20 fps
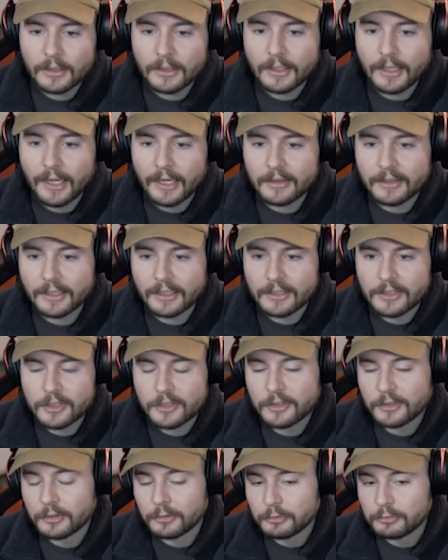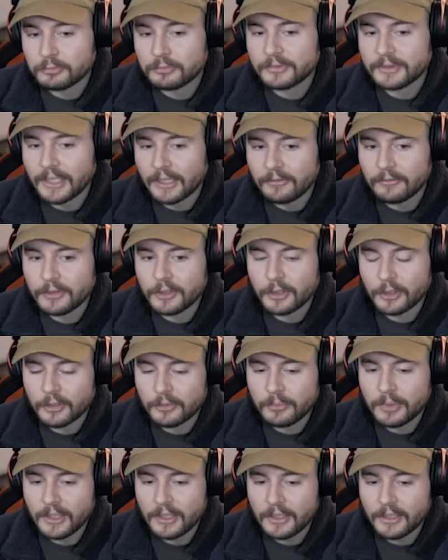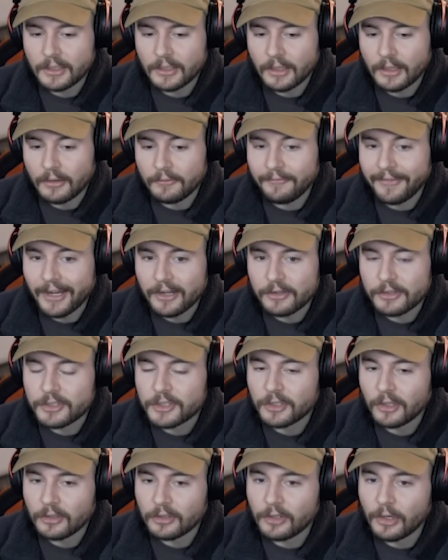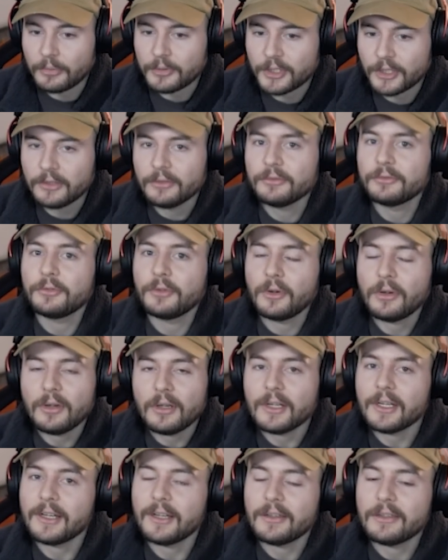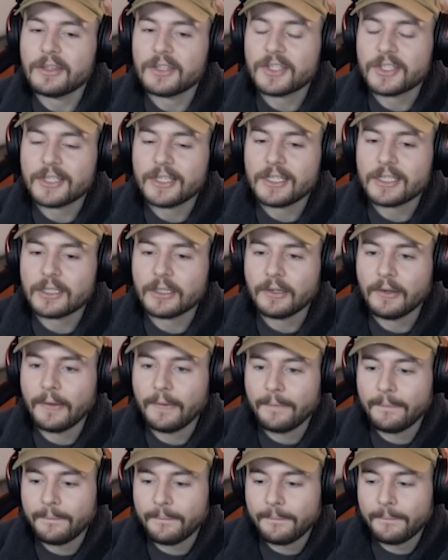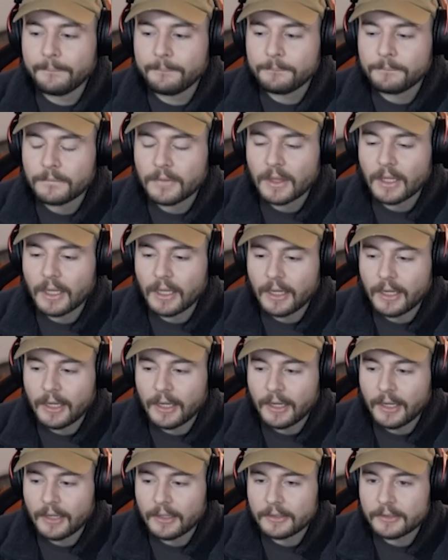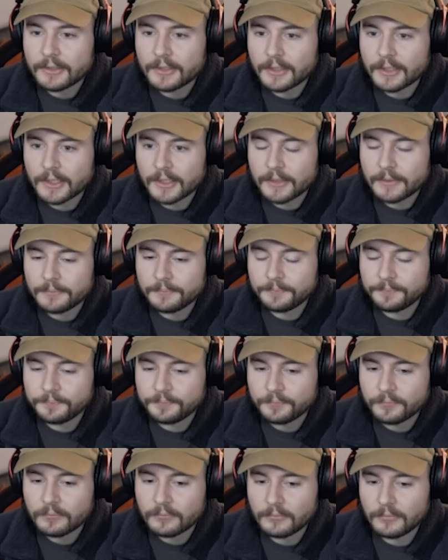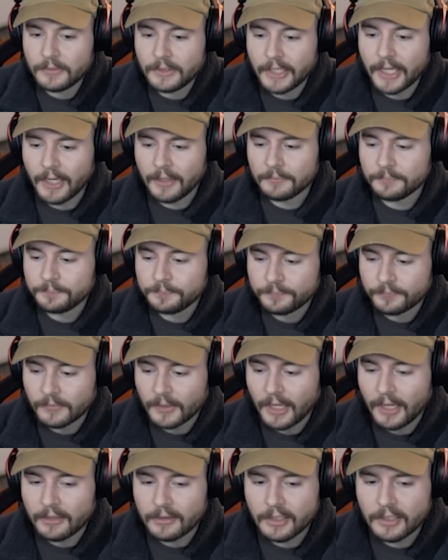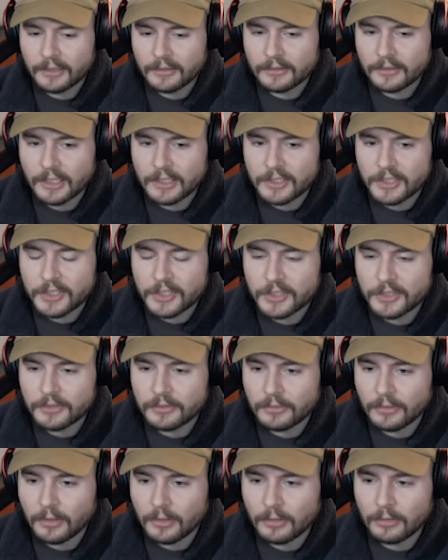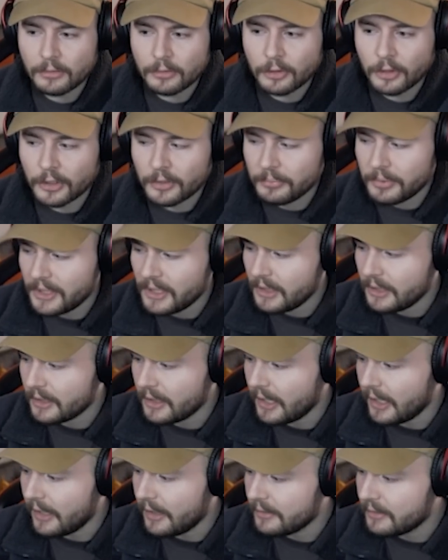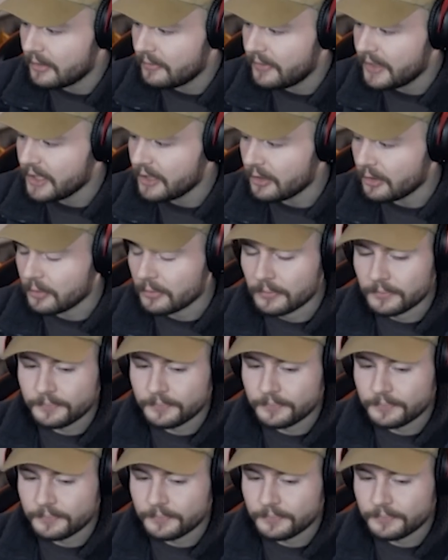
I think it's definitely going to be a very solid option for this season. And, yeah, I think that's going to be the video.